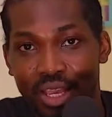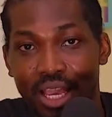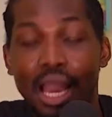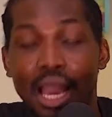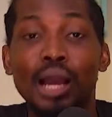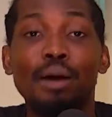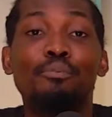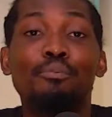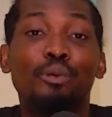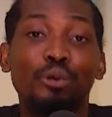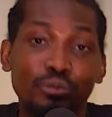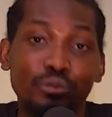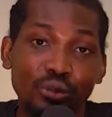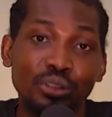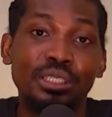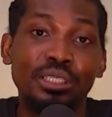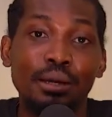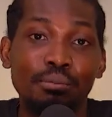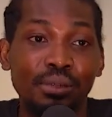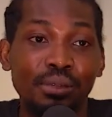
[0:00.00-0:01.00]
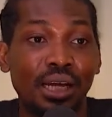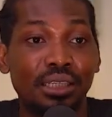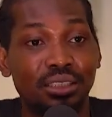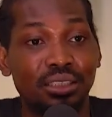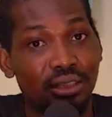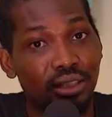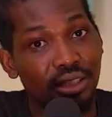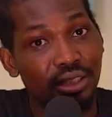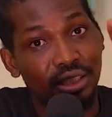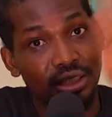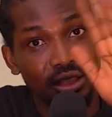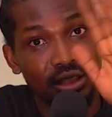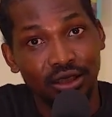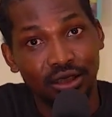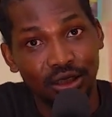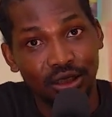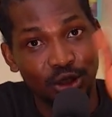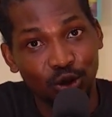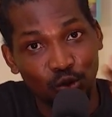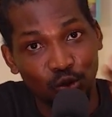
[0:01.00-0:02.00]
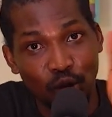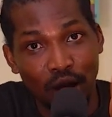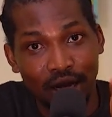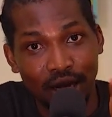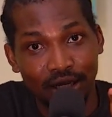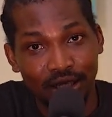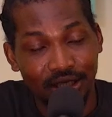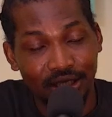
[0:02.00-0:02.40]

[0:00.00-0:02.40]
and prove to them that this one,